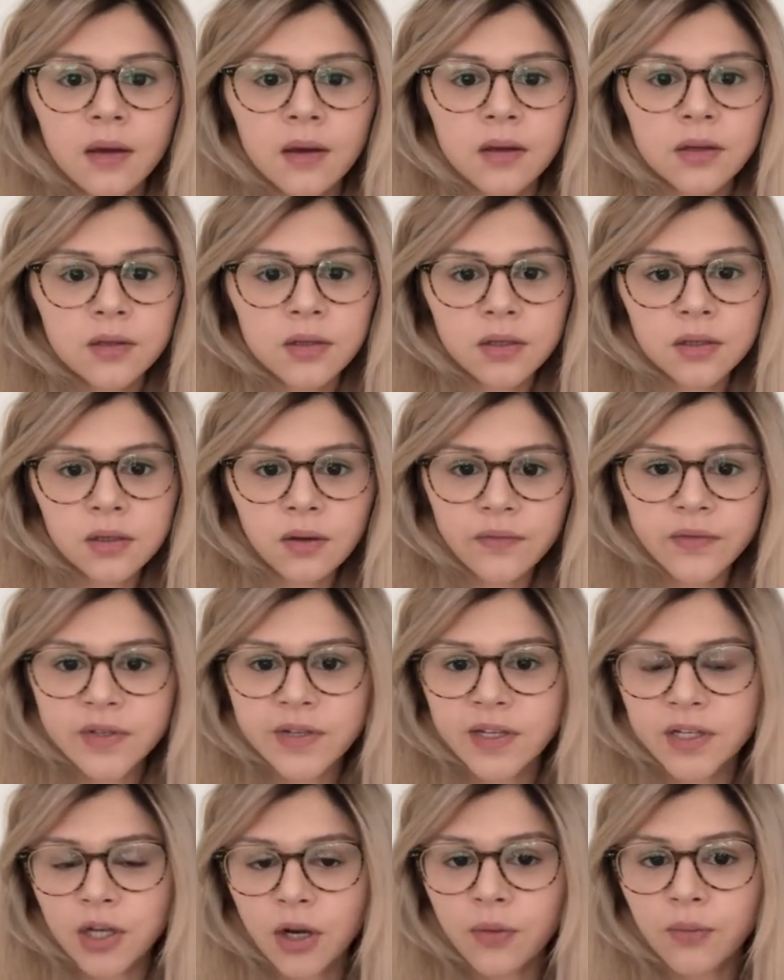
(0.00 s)
Just
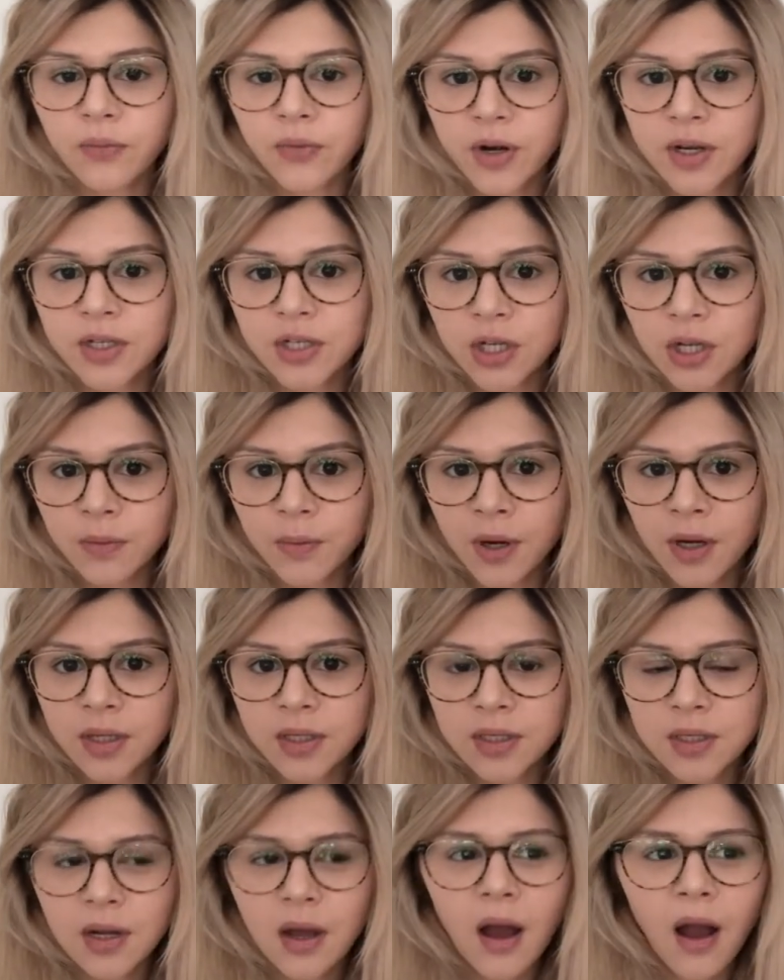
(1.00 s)
obviously don't bring too
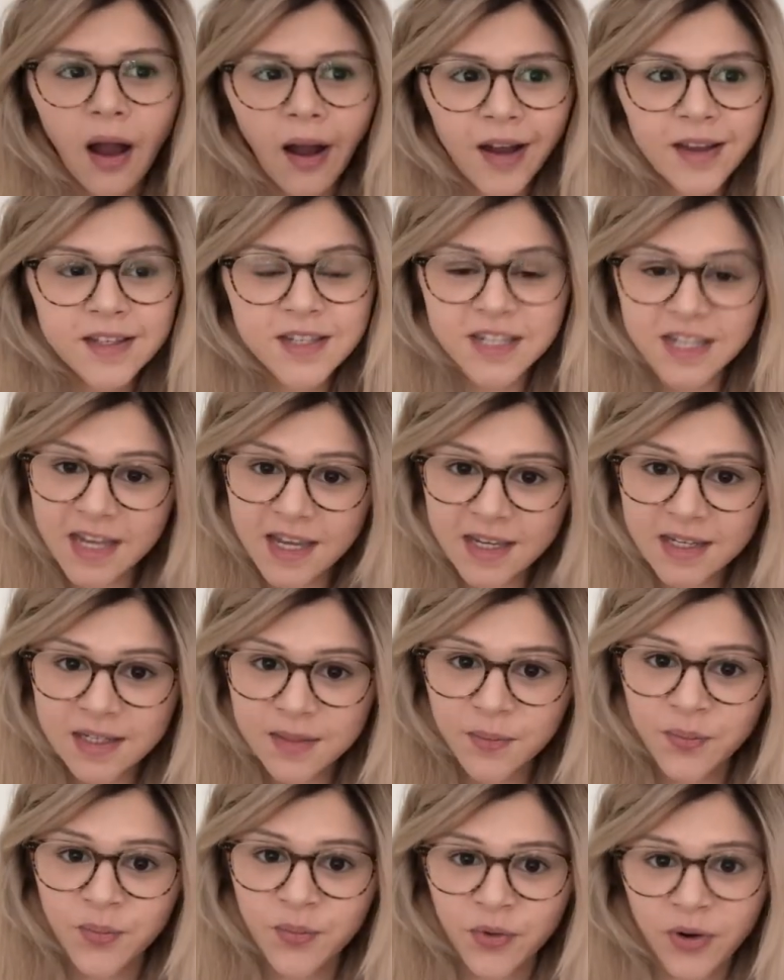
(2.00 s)
much. I did
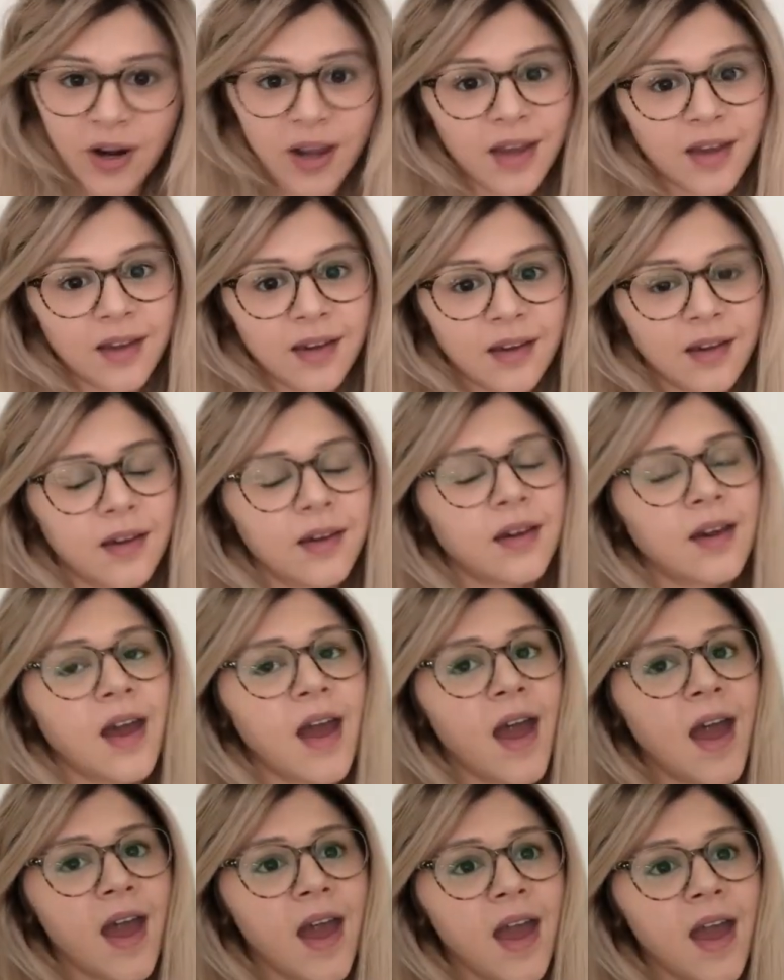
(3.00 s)
bring
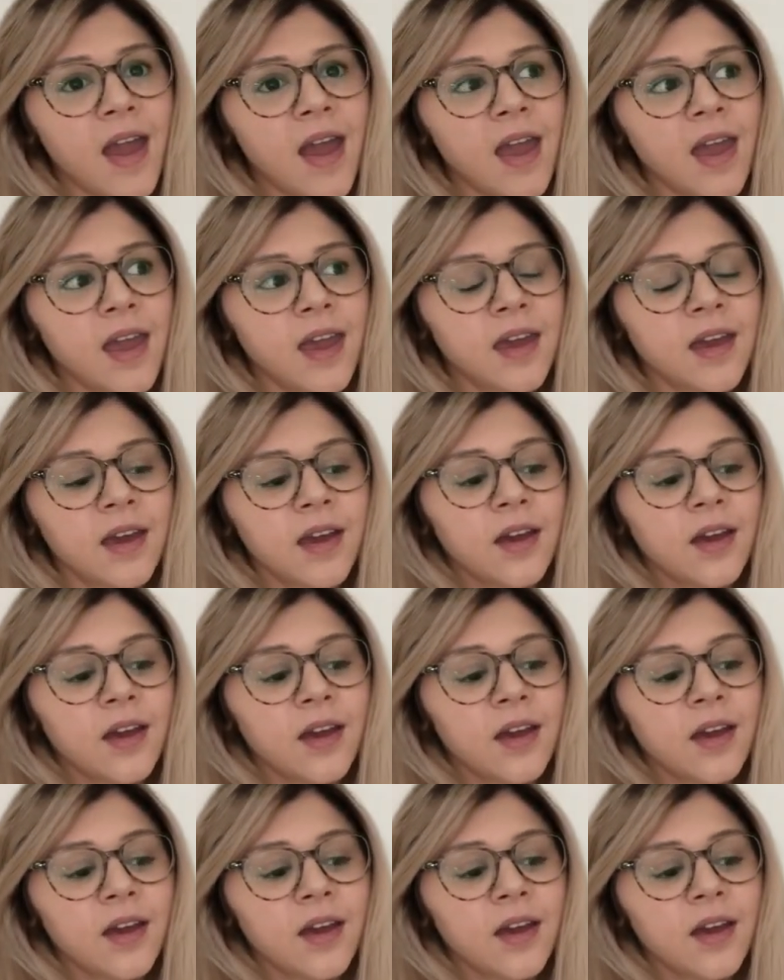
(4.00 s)
a